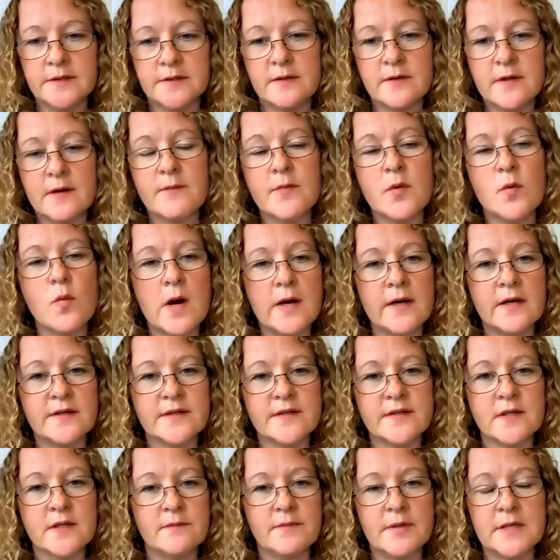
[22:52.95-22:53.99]
So number 1
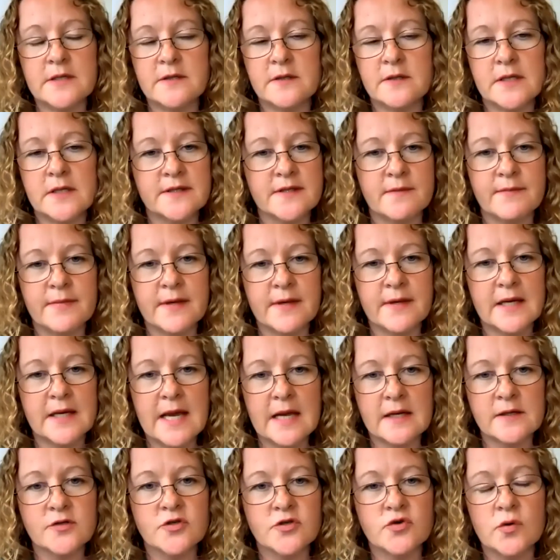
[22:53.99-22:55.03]
is going to be doing something
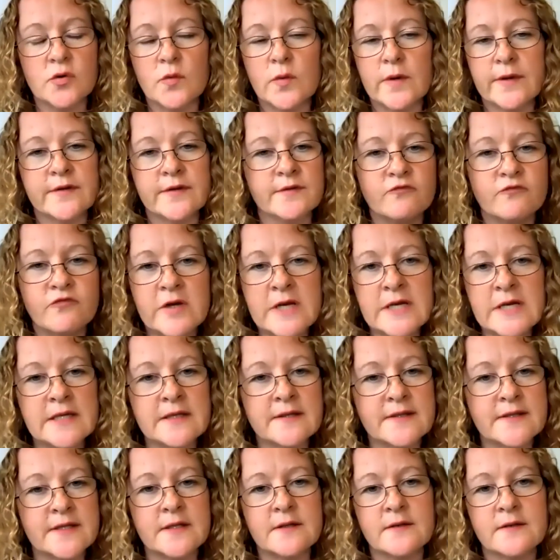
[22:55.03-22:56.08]
extra with some
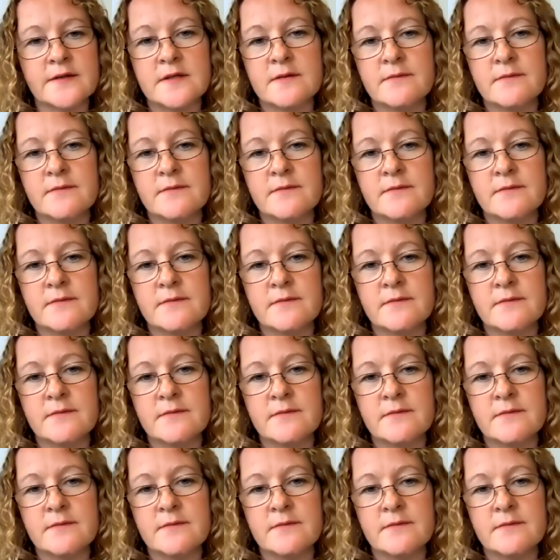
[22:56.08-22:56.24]
reading skills,